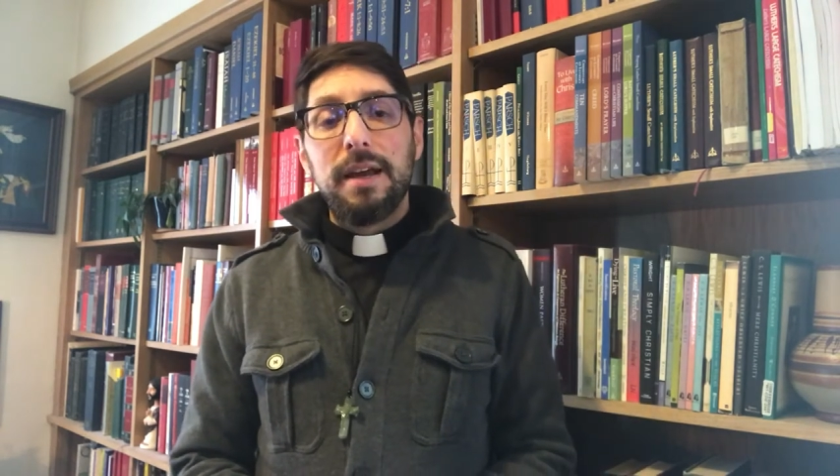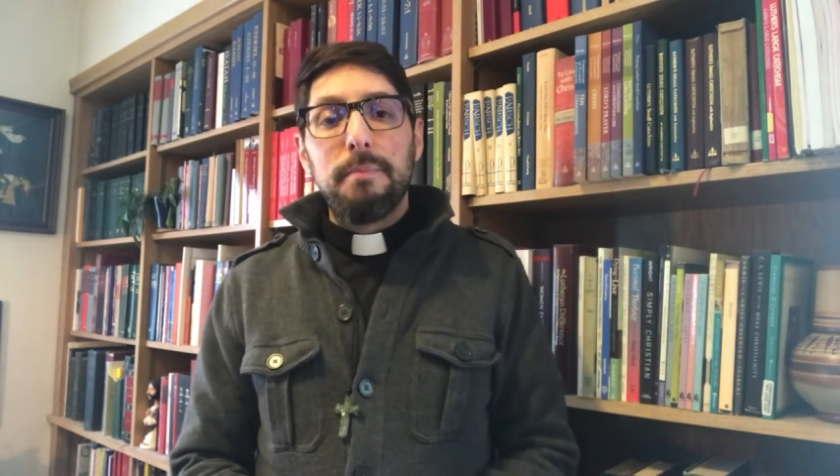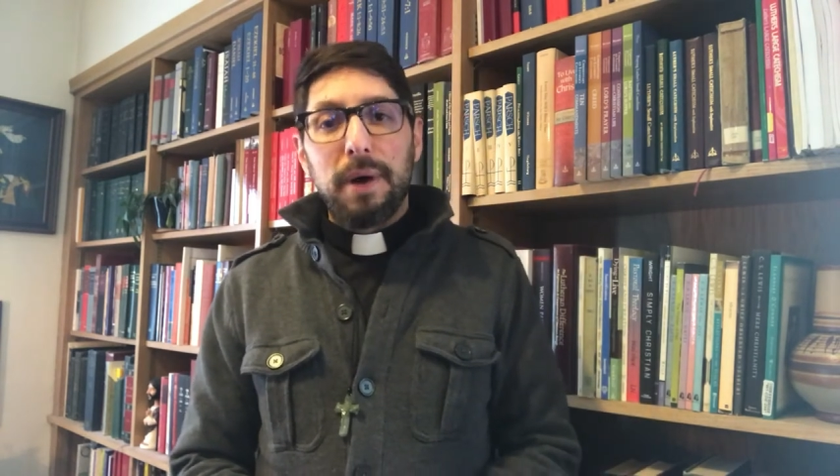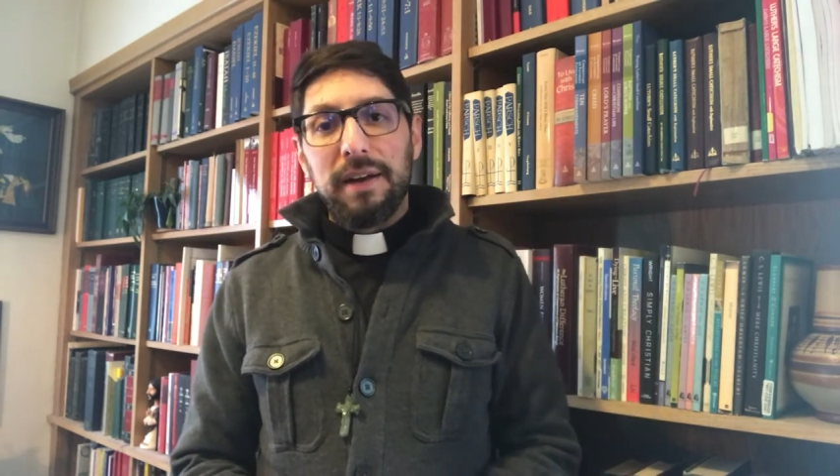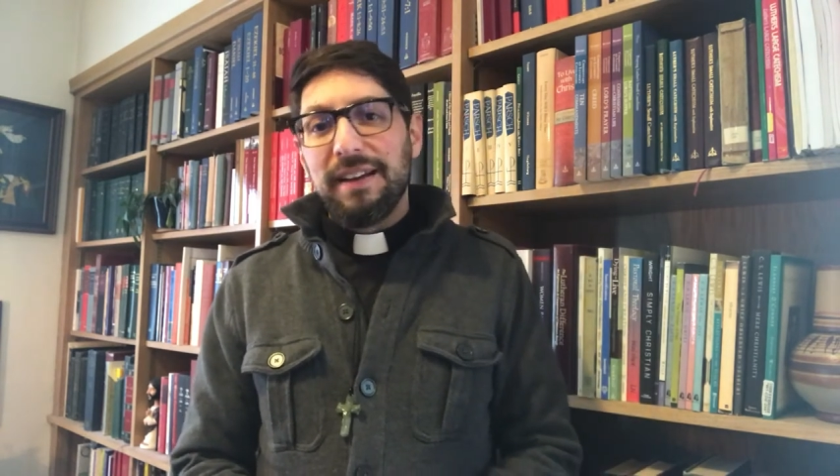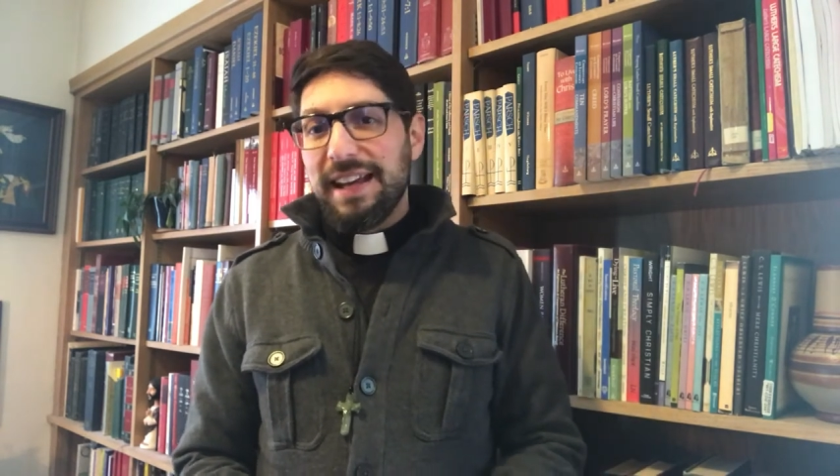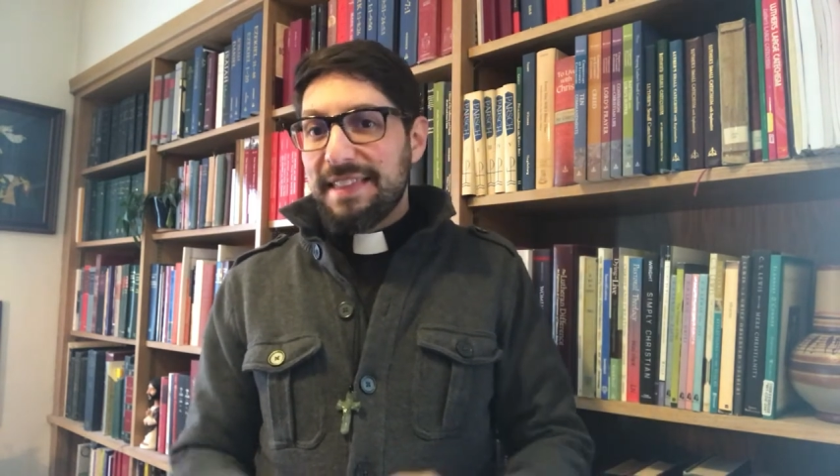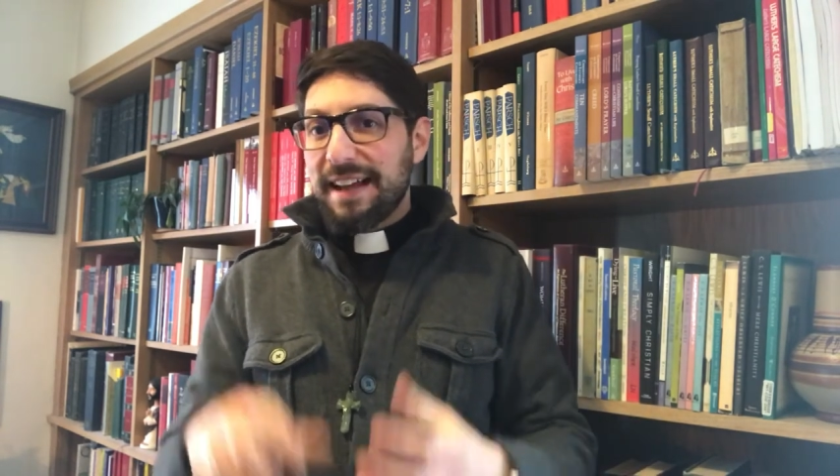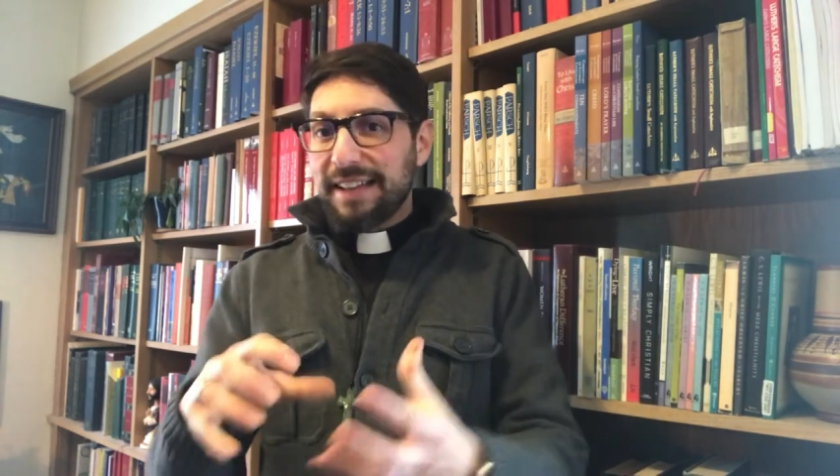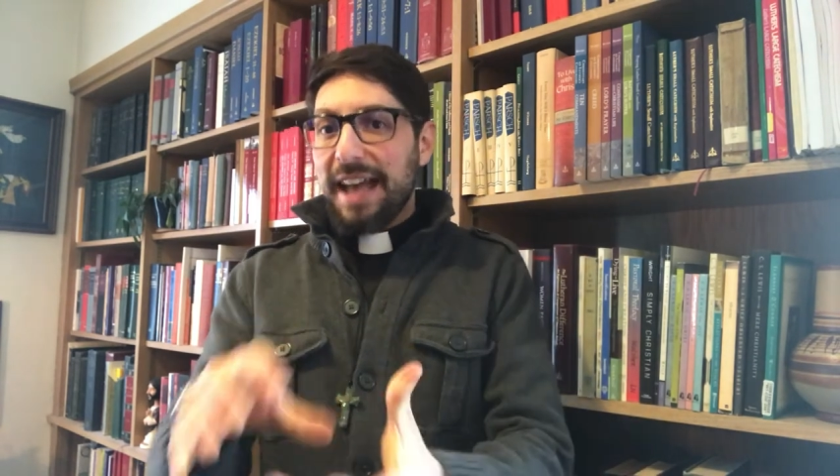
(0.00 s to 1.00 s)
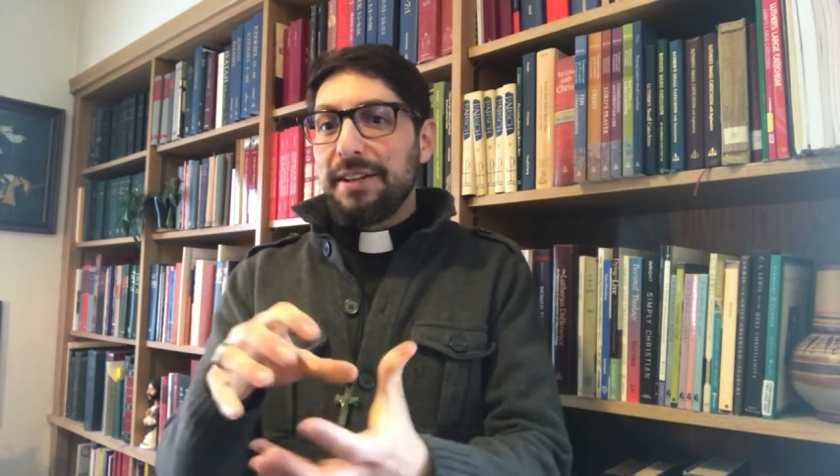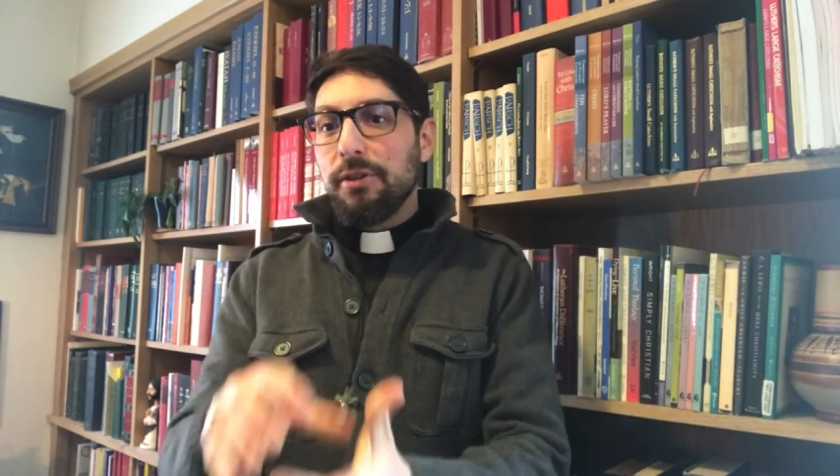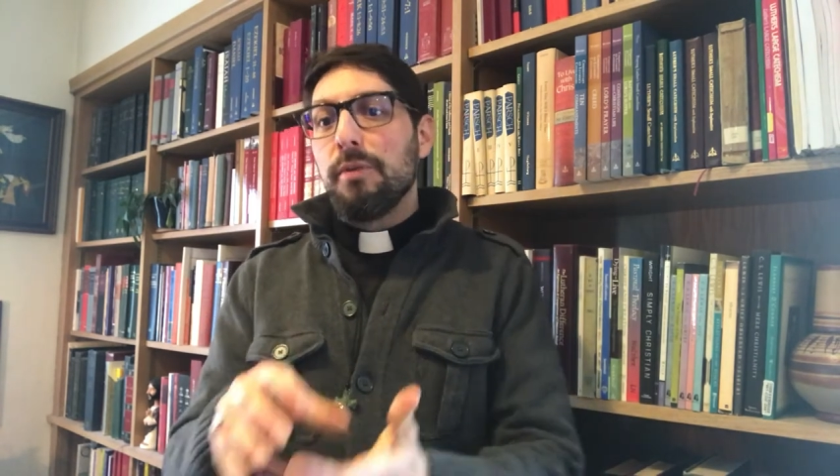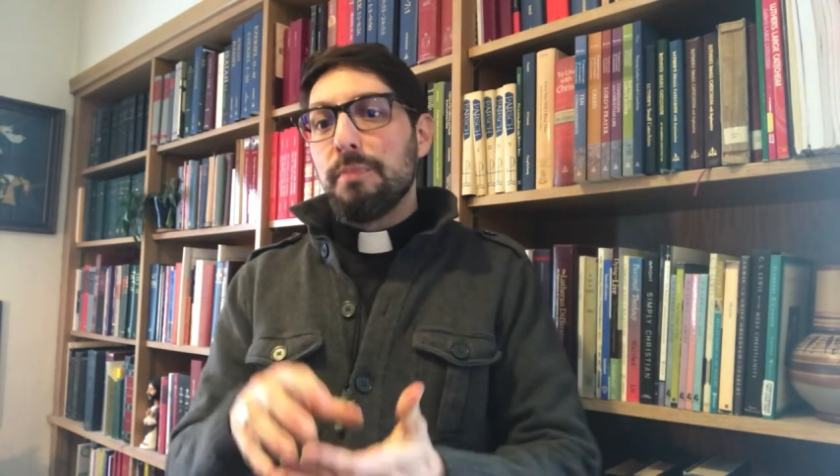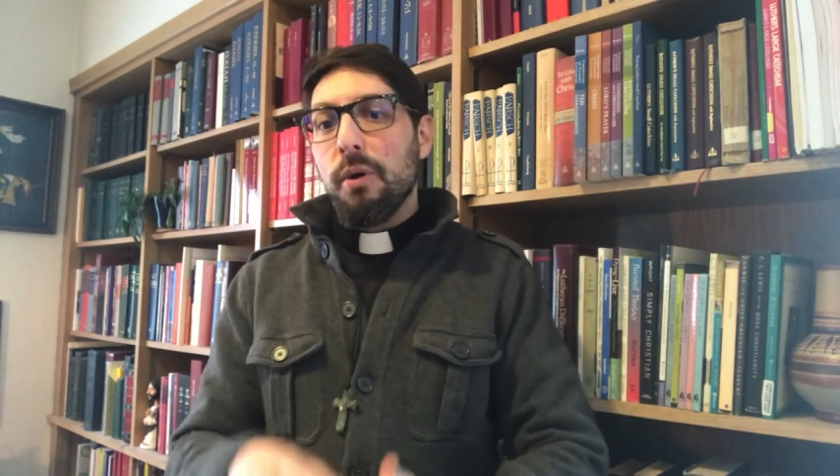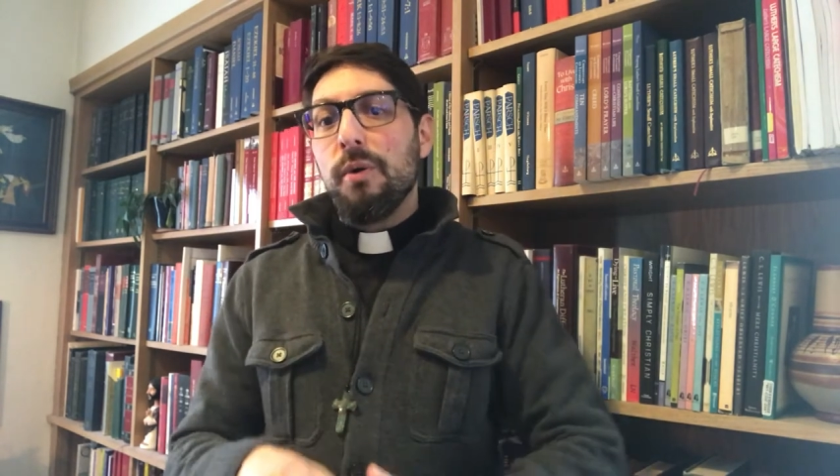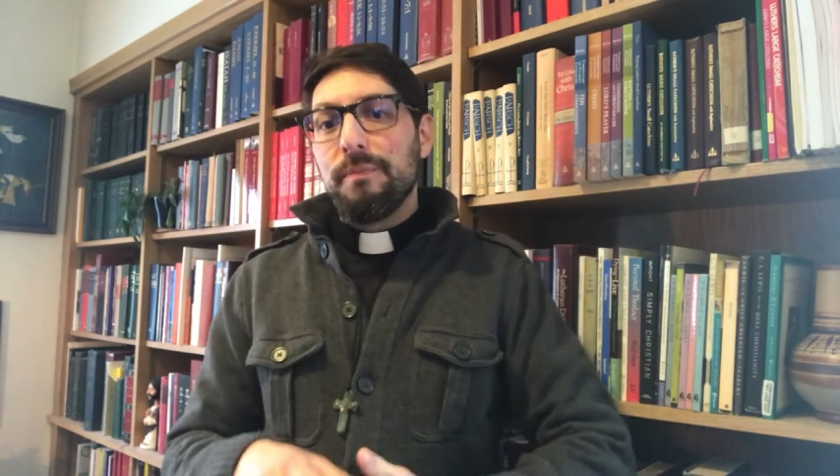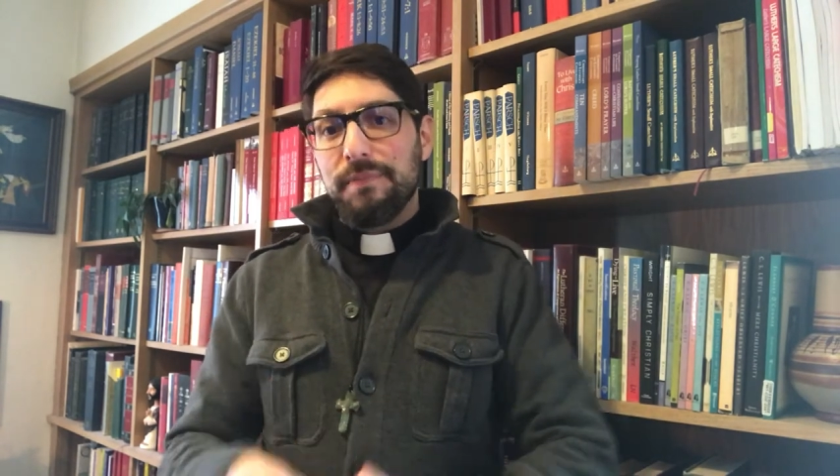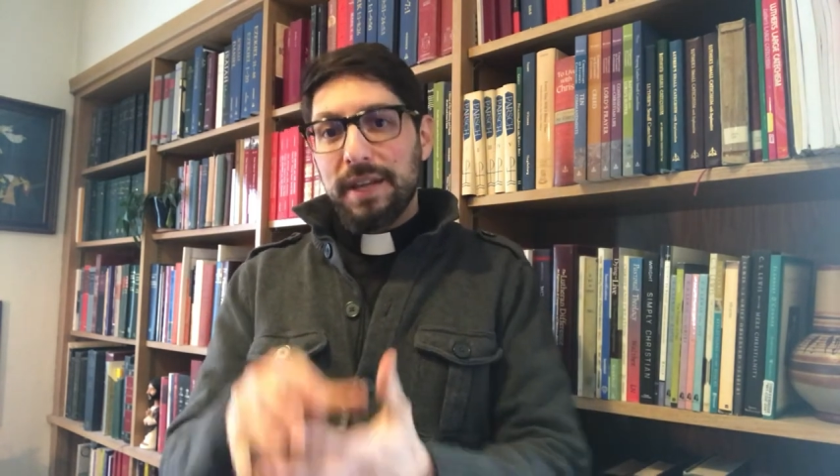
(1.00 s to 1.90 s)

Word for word: But in that tiny little bowl